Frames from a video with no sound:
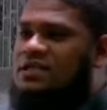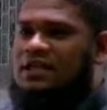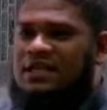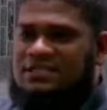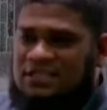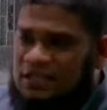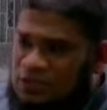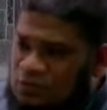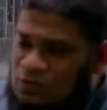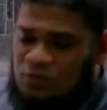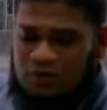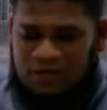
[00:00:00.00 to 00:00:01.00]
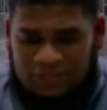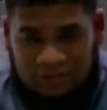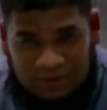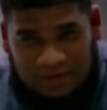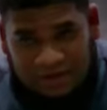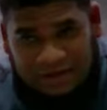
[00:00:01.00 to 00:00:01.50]
It's less than 2 kulla
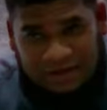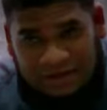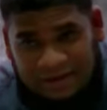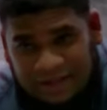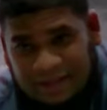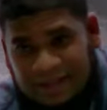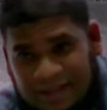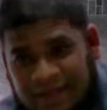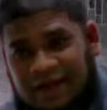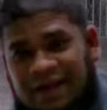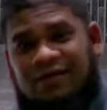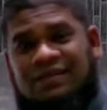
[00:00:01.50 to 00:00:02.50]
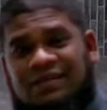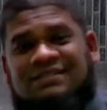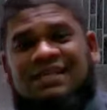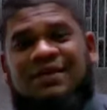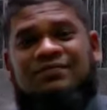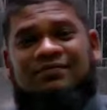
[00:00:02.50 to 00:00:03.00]
shukran. Now the
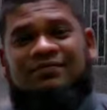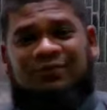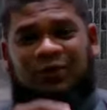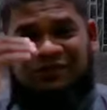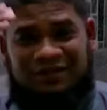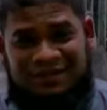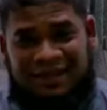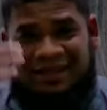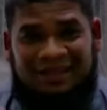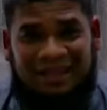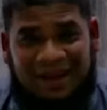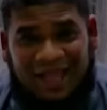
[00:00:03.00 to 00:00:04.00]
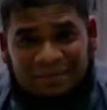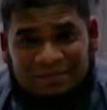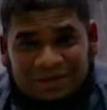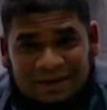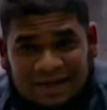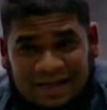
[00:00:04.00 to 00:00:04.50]
same, we have a tank,
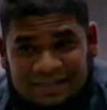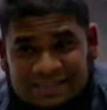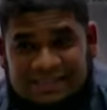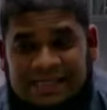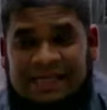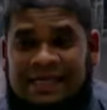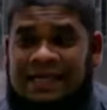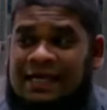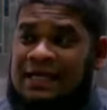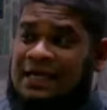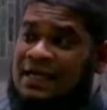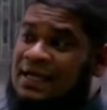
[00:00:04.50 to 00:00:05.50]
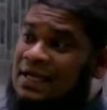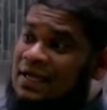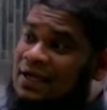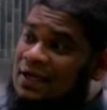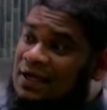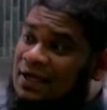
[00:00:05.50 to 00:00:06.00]
alhamdulillah, it's
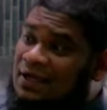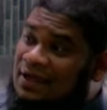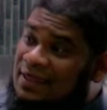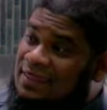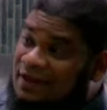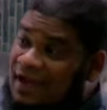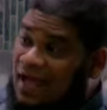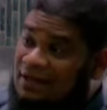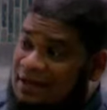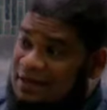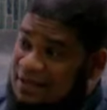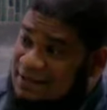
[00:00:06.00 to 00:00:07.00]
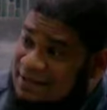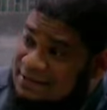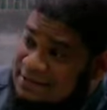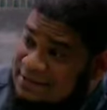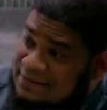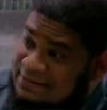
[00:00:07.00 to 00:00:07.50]
300
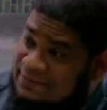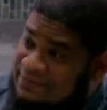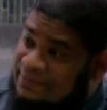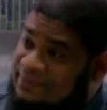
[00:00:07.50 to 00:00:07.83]
liters.